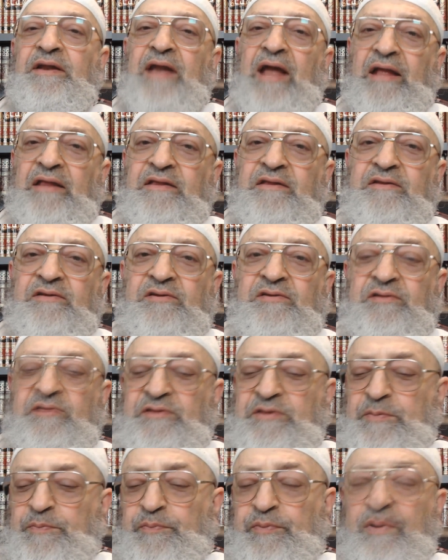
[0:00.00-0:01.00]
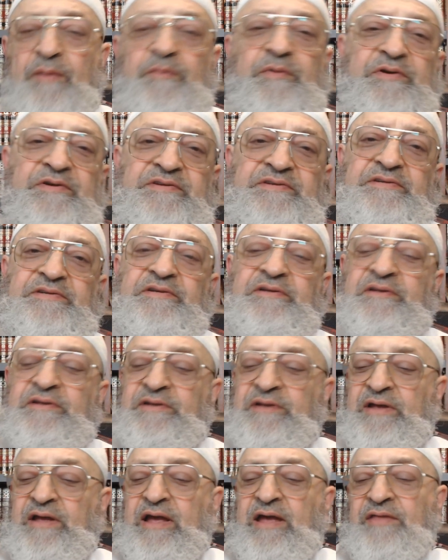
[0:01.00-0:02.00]
Not the plumbers
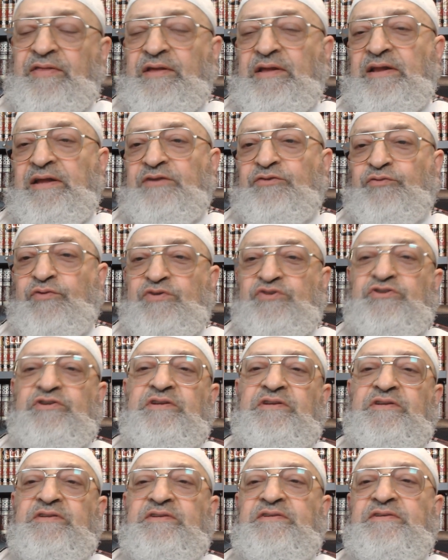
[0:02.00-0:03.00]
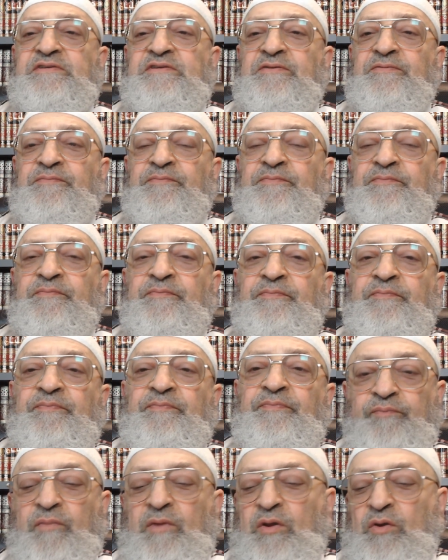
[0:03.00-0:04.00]
and the electricians,
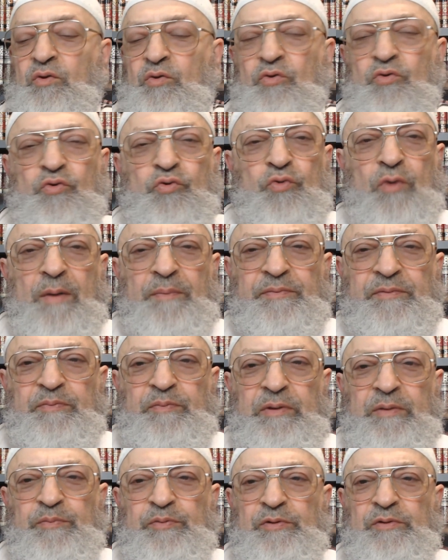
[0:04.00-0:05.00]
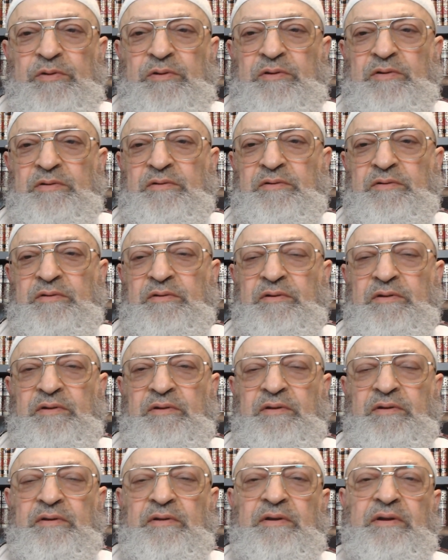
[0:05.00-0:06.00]
corrupt people,
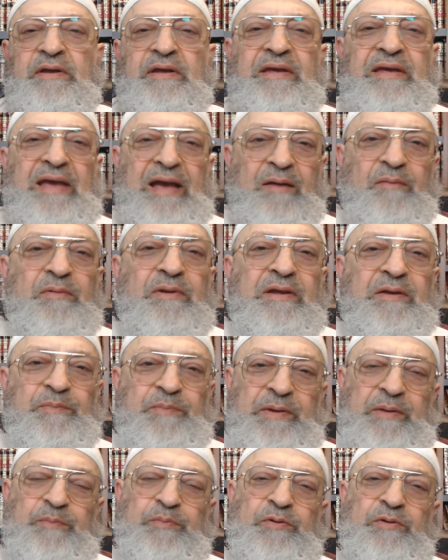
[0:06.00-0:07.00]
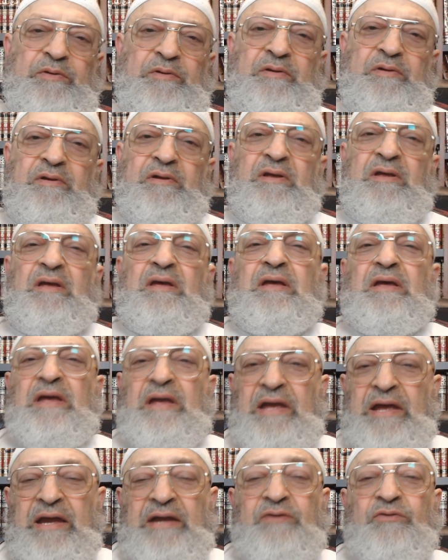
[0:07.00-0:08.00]
gambling people,
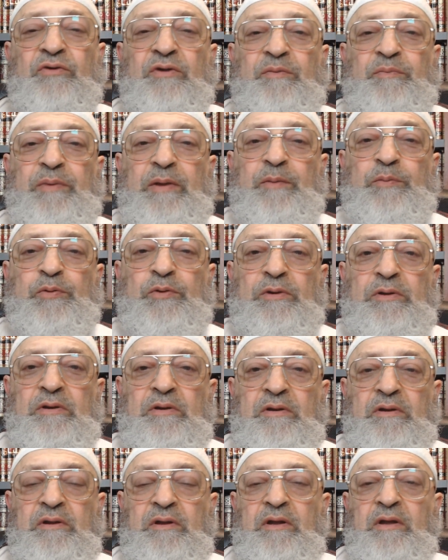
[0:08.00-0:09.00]
ignorant people.